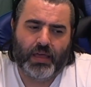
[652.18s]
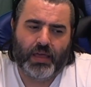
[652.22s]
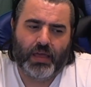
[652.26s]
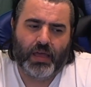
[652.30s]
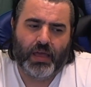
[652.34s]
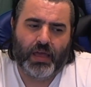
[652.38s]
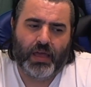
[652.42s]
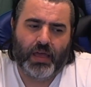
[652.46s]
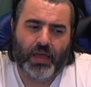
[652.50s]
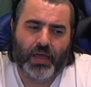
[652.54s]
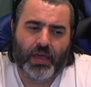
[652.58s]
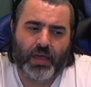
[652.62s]

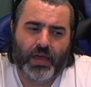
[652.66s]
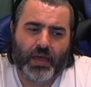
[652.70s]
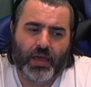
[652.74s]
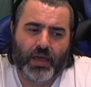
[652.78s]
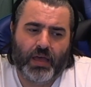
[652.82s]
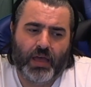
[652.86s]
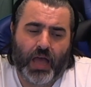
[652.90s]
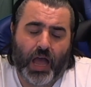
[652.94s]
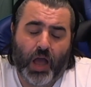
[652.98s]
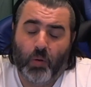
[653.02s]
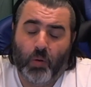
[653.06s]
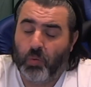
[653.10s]

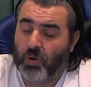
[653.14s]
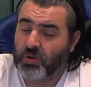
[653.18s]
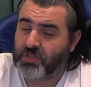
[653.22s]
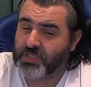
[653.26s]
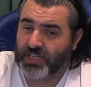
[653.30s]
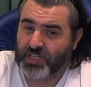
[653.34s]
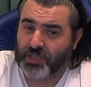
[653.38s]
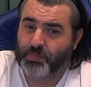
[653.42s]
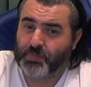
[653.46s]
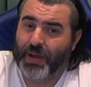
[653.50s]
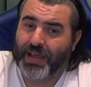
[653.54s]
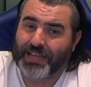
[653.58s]
I was
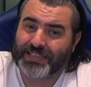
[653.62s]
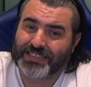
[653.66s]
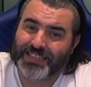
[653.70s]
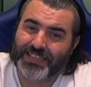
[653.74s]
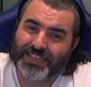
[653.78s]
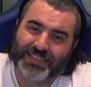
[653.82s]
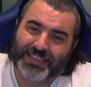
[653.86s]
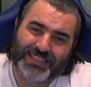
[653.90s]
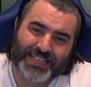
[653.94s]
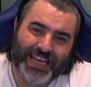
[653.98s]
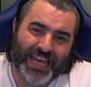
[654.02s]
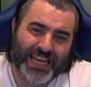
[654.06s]
expecting
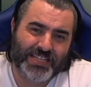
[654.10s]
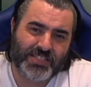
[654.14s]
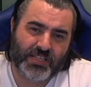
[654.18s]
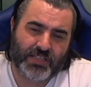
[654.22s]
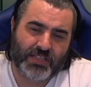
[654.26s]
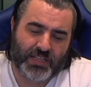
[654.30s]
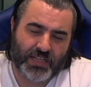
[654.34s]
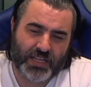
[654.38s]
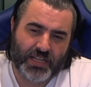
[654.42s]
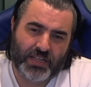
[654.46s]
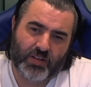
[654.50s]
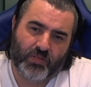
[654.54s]
a test at
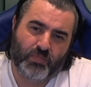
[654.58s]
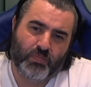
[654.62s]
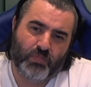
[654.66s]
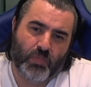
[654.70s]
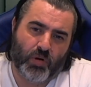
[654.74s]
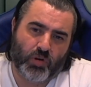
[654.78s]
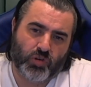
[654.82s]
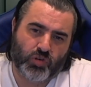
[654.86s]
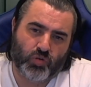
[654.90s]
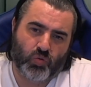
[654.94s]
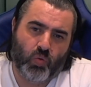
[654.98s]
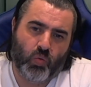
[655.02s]
the end of
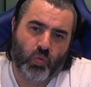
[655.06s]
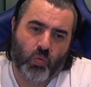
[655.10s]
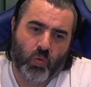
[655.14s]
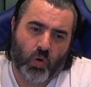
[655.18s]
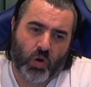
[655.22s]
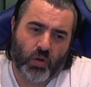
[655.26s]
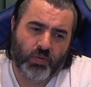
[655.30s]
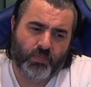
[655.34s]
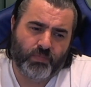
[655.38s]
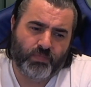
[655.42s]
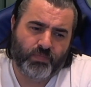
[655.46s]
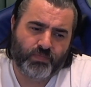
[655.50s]
Module
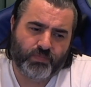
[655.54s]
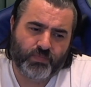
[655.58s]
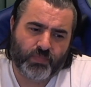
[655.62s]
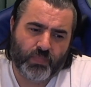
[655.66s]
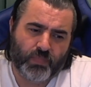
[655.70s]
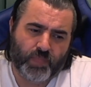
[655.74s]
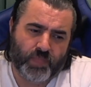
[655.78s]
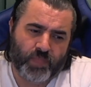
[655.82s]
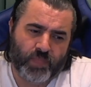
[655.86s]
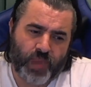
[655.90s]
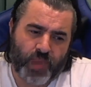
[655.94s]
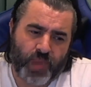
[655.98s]
1.
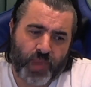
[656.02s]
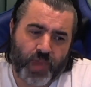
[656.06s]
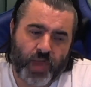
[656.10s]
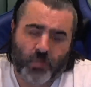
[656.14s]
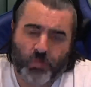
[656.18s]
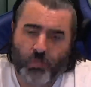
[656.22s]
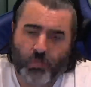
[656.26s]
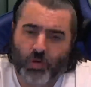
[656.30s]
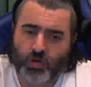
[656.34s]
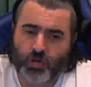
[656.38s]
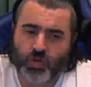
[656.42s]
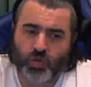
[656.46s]

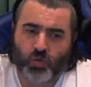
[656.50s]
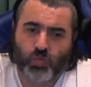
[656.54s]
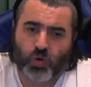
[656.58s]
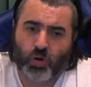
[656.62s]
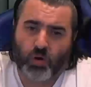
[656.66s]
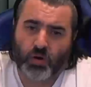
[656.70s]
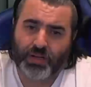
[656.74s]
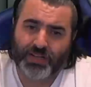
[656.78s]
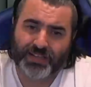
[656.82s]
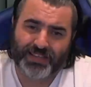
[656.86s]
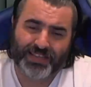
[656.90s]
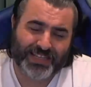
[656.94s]
Module
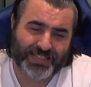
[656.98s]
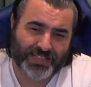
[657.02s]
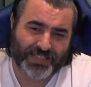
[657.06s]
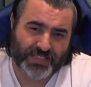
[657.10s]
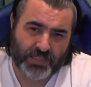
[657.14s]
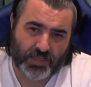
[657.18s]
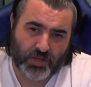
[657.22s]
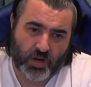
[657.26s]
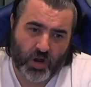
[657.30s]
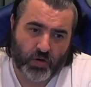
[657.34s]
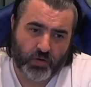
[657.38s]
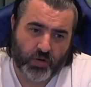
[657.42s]
1 in this
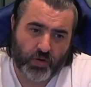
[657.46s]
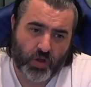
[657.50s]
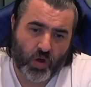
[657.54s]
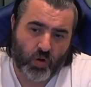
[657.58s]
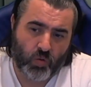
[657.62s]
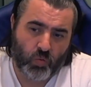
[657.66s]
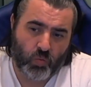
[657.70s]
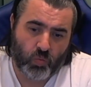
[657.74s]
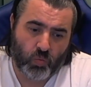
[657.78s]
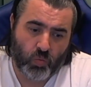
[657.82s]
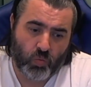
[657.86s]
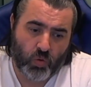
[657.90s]

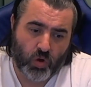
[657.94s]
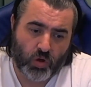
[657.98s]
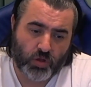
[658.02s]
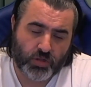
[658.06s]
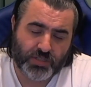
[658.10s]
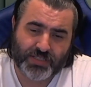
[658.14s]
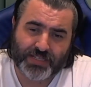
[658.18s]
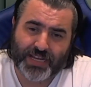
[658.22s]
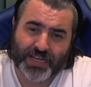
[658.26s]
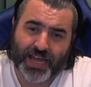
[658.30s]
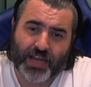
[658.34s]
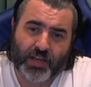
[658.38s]
scenario was
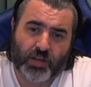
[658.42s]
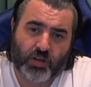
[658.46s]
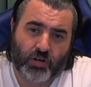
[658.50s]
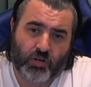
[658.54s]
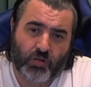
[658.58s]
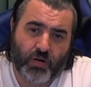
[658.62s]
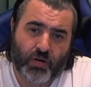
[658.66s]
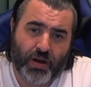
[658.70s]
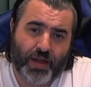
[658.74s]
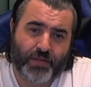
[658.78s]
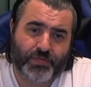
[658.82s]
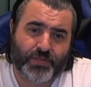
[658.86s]

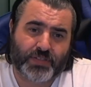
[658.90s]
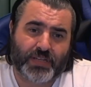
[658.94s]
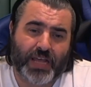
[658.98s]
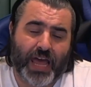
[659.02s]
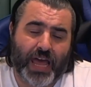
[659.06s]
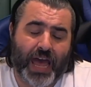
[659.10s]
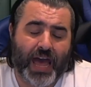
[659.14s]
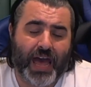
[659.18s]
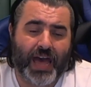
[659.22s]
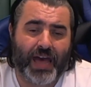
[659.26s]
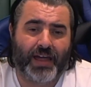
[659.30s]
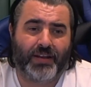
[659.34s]
tachographs
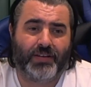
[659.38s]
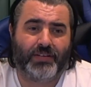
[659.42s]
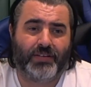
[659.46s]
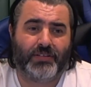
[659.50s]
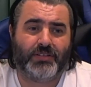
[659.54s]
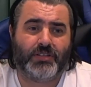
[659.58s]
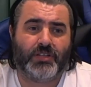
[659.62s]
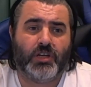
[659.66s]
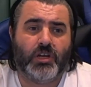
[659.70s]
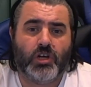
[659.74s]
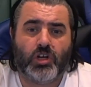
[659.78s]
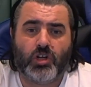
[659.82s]

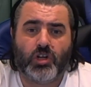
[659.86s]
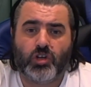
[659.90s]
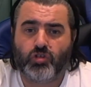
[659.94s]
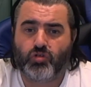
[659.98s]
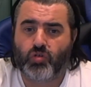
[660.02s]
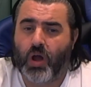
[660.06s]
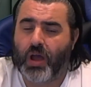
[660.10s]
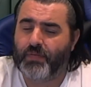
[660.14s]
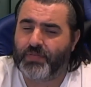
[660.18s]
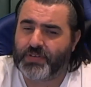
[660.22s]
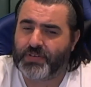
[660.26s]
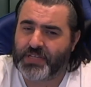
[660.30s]
and
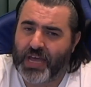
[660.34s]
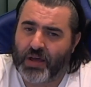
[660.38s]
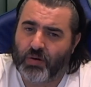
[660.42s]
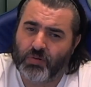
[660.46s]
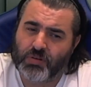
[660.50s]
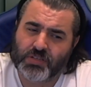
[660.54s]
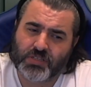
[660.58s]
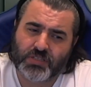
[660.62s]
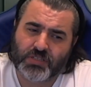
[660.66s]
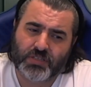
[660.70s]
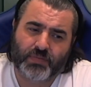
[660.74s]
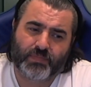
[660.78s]
driver's
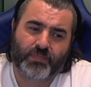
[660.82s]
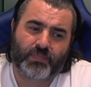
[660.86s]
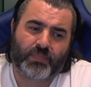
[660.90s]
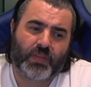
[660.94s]
hours.